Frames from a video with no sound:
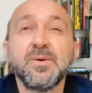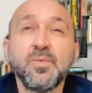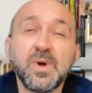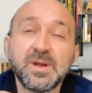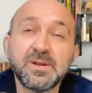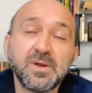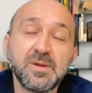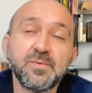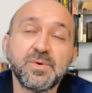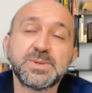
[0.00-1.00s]
and
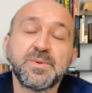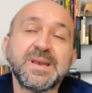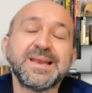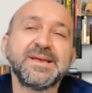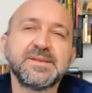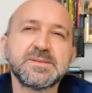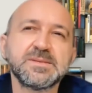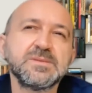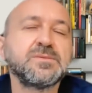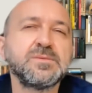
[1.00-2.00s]
which
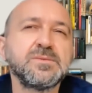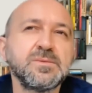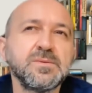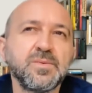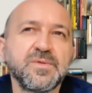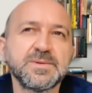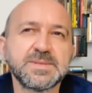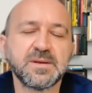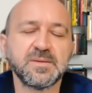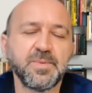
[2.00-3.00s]
relates with the
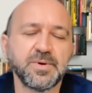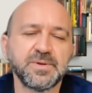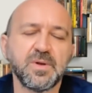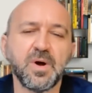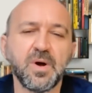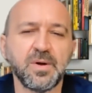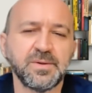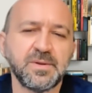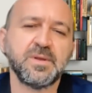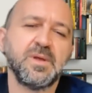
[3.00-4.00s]
second point
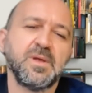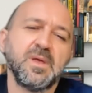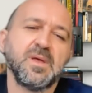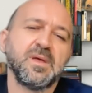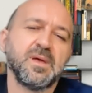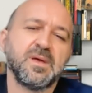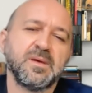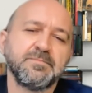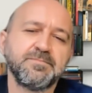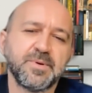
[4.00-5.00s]
on
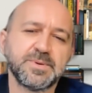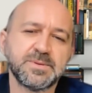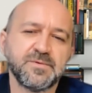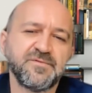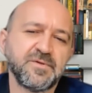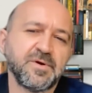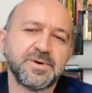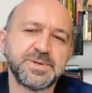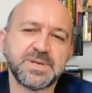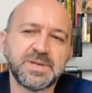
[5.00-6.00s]
uh, personal
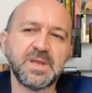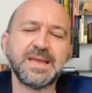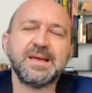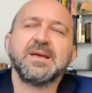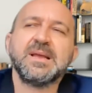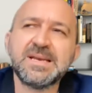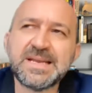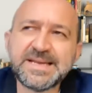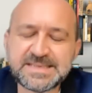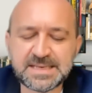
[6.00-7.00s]
flourishing.
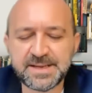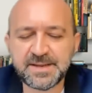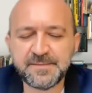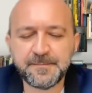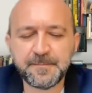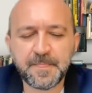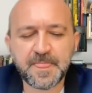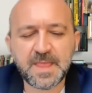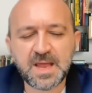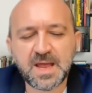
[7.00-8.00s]
Lately,
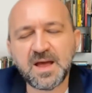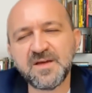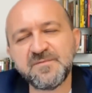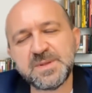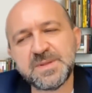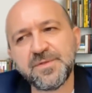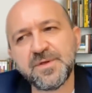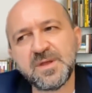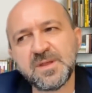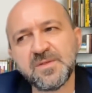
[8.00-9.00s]
I've been
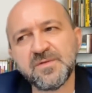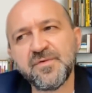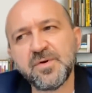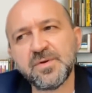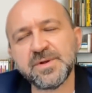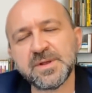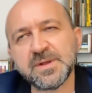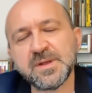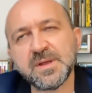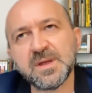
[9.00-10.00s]
thinking the
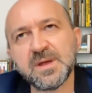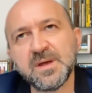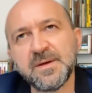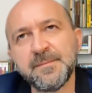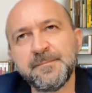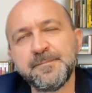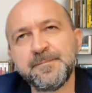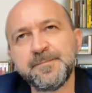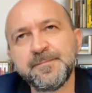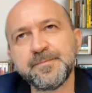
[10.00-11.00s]
following,
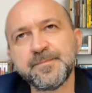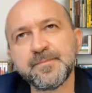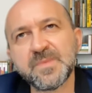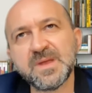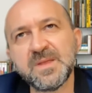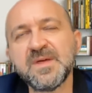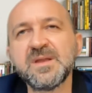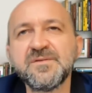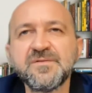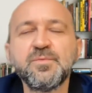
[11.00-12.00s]
um, and
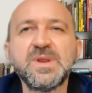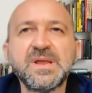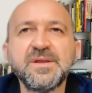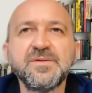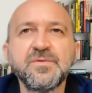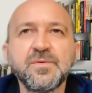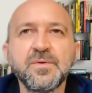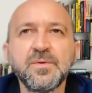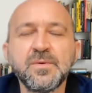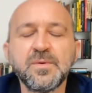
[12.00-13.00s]
that is related
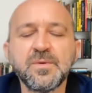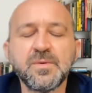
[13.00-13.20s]
to